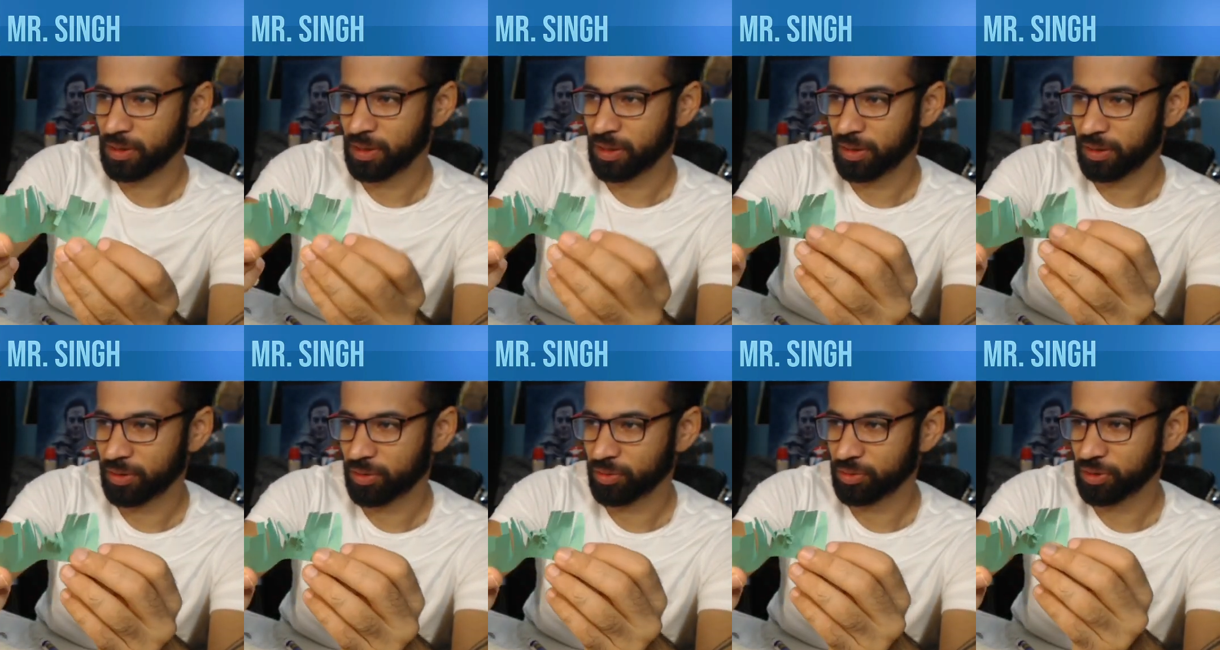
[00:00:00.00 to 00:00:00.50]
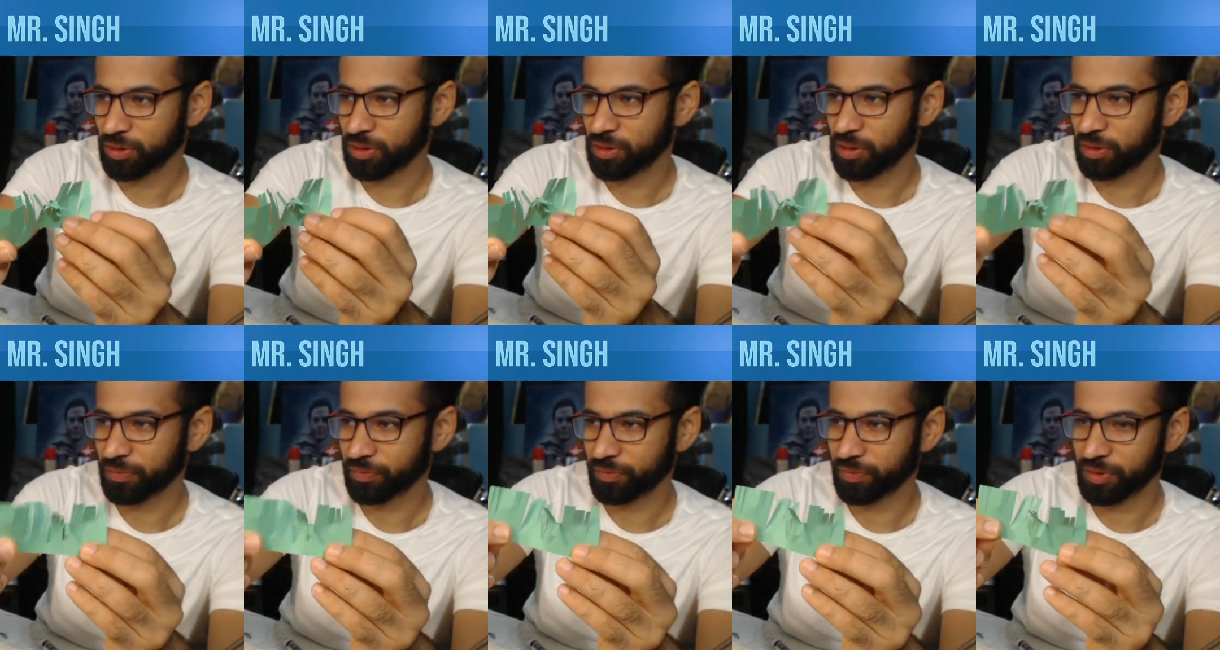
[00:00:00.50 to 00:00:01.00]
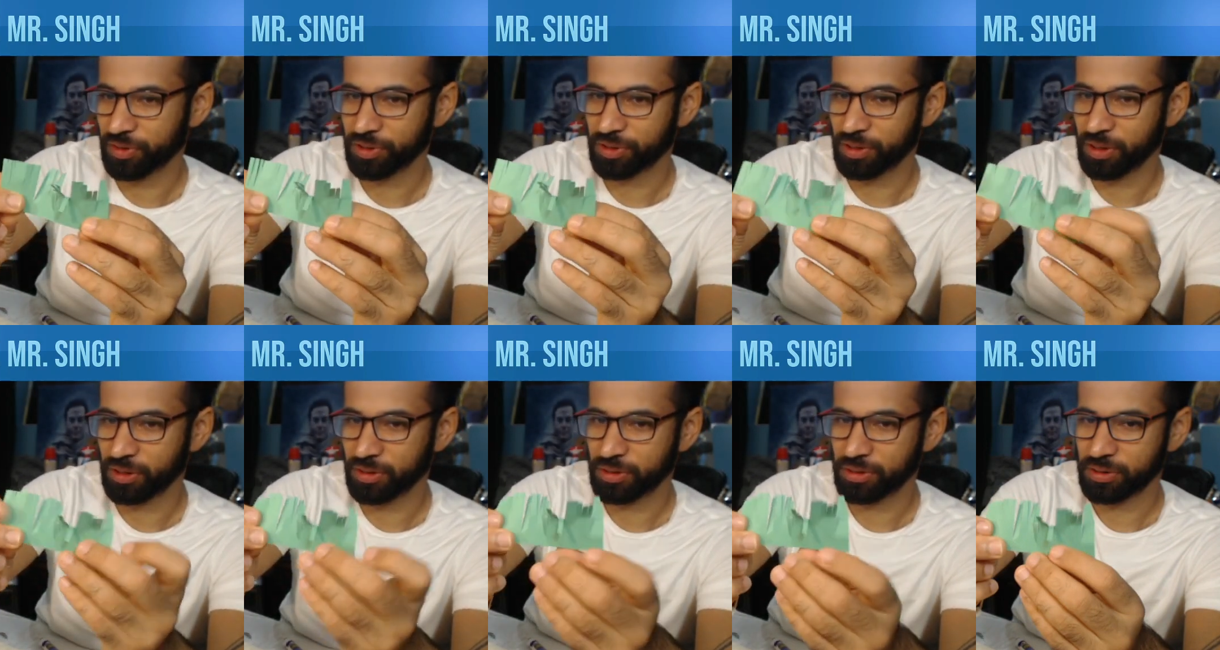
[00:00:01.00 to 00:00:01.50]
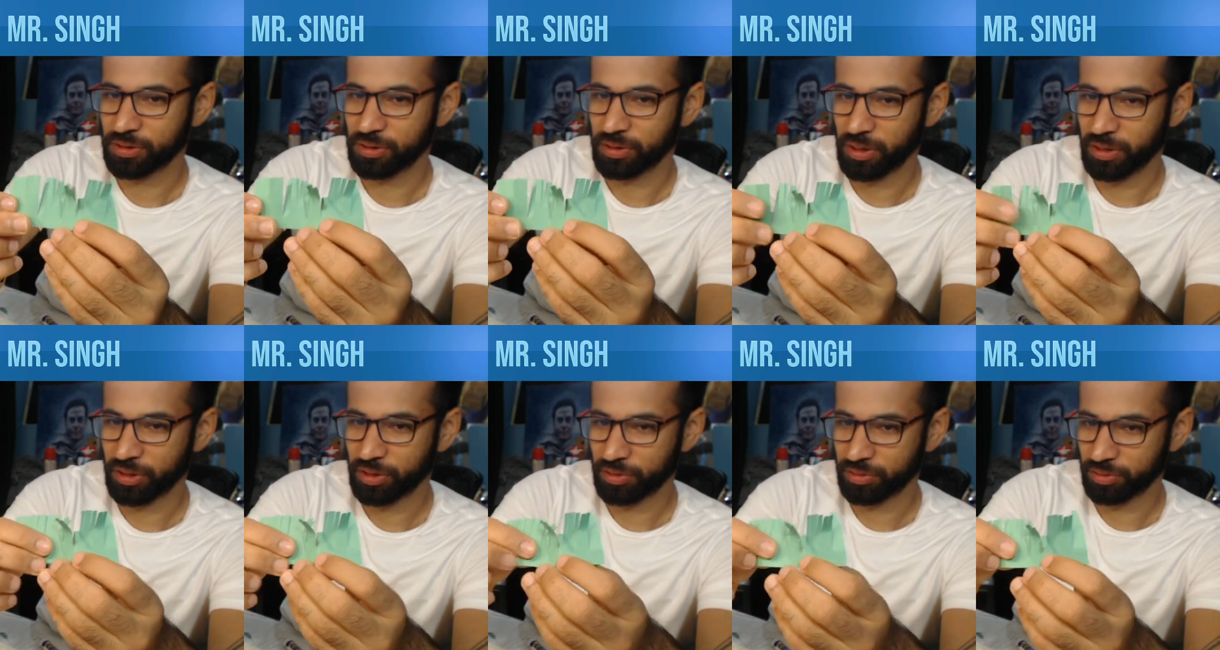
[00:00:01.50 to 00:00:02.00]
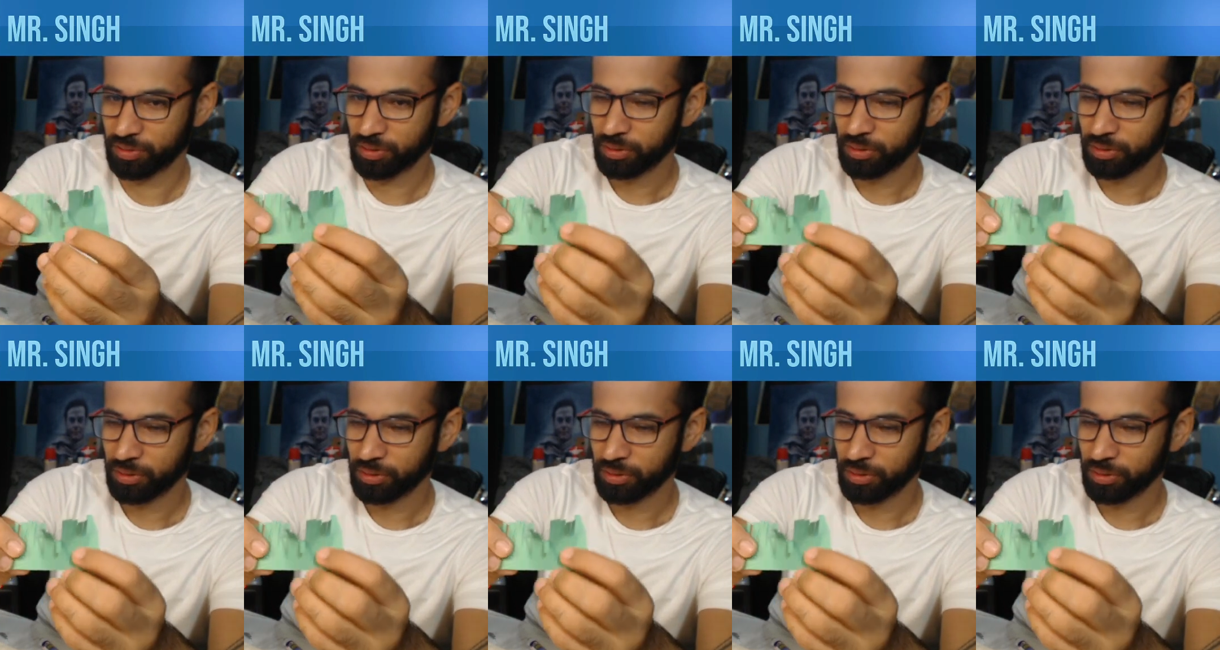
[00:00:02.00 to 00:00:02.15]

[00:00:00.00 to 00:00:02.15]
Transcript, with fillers: Those are called fringe cuts. I can